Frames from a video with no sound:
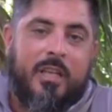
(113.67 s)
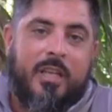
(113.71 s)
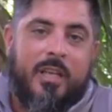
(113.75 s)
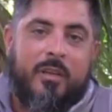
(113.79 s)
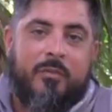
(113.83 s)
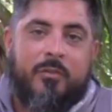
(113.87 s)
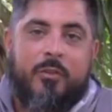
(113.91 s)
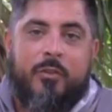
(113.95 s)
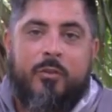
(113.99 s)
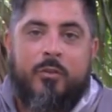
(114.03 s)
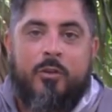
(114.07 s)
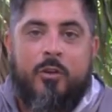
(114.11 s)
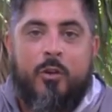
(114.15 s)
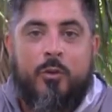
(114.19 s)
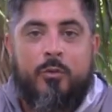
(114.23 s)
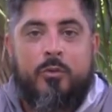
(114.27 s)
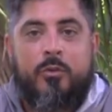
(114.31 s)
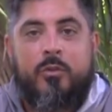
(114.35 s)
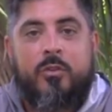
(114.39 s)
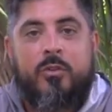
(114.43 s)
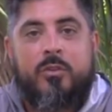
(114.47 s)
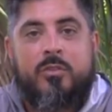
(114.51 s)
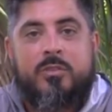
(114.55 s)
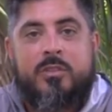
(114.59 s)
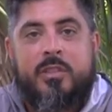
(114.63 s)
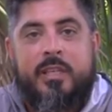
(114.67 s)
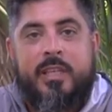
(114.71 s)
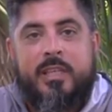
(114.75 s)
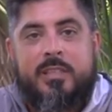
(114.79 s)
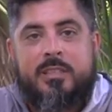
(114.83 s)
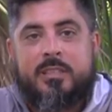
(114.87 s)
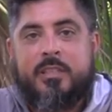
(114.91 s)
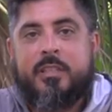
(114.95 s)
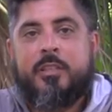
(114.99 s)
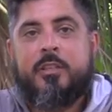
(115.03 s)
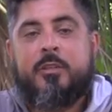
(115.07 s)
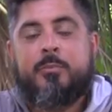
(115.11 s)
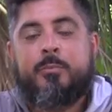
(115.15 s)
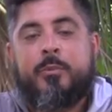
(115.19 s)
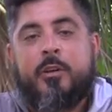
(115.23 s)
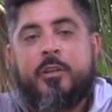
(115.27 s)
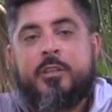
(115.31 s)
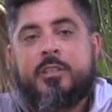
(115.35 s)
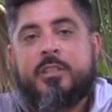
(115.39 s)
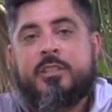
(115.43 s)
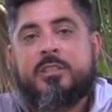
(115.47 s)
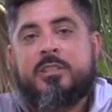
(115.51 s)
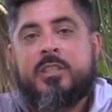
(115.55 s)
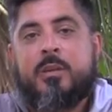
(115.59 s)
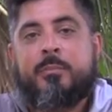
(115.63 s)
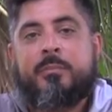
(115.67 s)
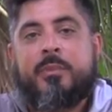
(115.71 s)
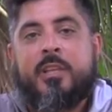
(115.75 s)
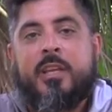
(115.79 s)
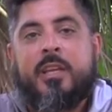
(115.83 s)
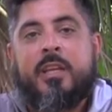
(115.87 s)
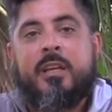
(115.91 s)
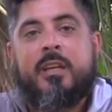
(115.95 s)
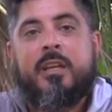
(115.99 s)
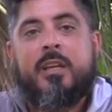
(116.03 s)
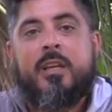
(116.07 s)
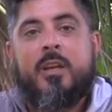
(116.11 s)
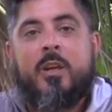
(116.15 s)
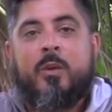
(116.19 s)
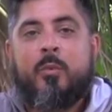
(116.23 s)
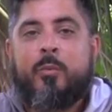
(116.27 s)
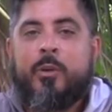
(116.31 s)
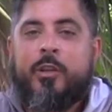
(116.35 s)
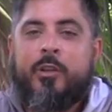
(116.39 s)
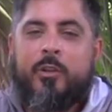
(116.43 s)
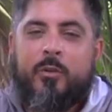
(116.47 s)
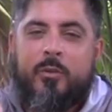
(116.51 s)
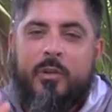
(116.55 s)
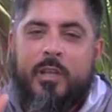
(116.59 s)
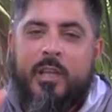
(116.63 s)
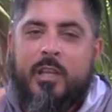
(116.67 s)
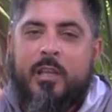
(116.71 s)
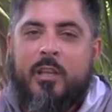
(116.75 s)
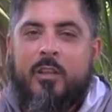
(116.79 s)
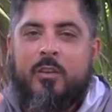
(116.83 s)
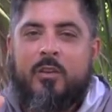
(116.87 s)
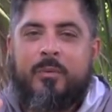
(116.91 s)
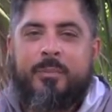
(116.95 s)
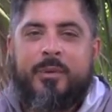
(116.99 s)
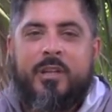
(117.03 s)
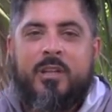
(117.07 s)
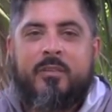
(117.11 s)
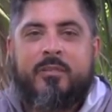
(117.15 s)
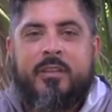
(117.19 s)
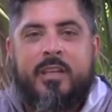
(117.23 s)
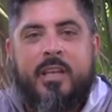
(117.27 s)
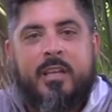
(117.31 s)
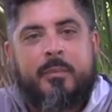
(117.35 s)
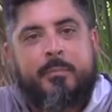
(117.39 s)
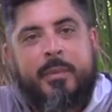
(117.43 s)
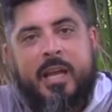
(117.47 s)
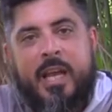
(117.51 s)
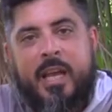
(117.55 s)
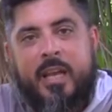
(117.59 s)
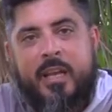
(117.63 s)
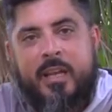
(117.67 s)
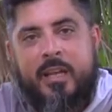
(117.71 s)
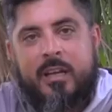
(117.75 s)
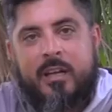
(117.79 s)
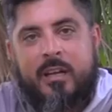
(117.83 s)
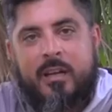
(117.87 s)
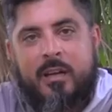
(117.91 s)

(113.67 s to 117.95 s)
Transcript: If you go through those links and you purchase something, we do get a little bit of kickback.